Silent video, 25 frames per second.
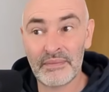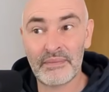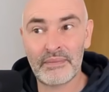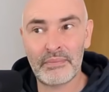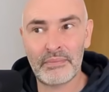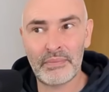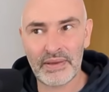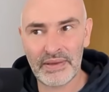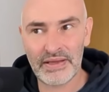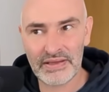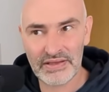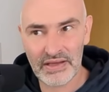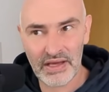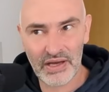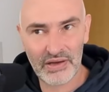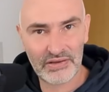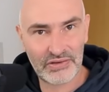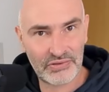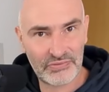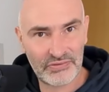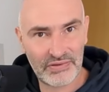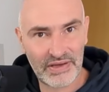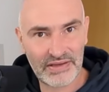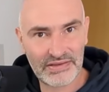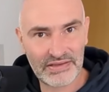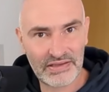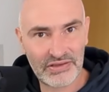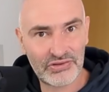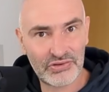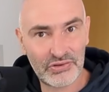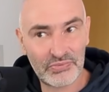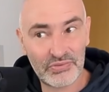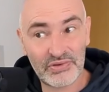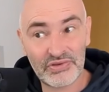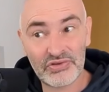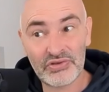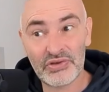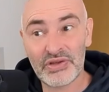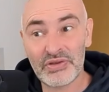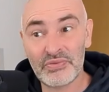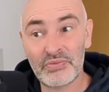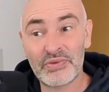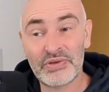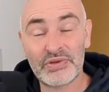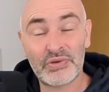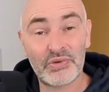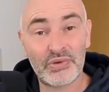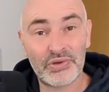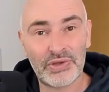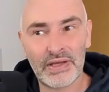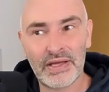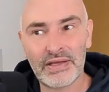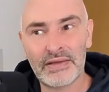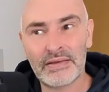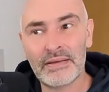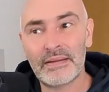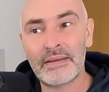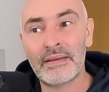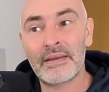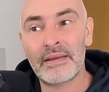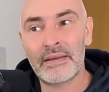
But it's hard to find such a retreat with your knight.